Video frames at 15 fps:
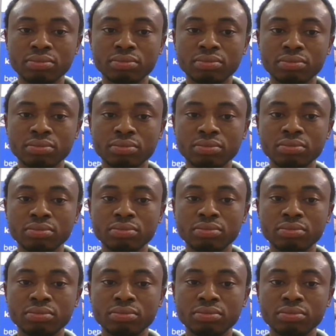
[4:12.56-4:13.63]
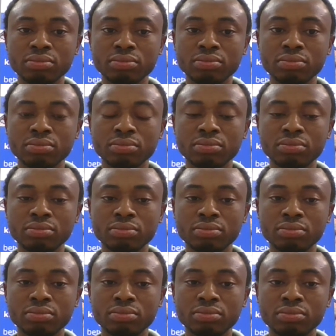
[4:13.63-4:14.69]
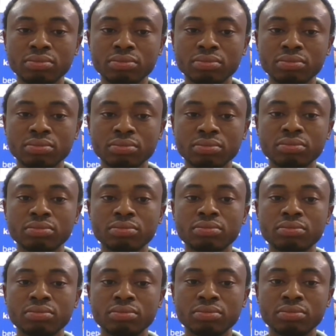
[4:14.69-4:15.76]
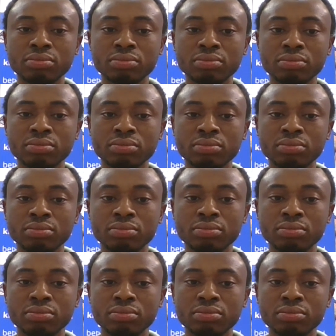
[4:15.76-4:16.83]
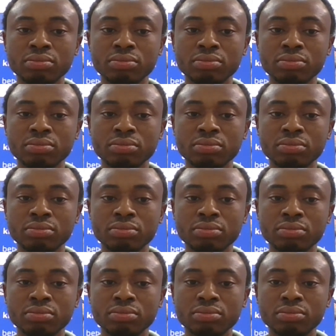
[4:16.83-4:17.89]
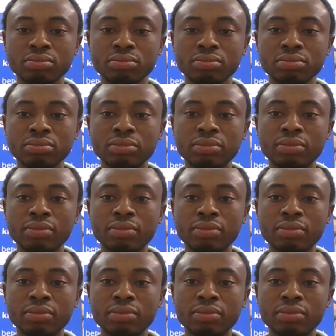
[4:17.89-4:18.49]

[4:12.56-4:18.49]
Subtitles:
[no speech]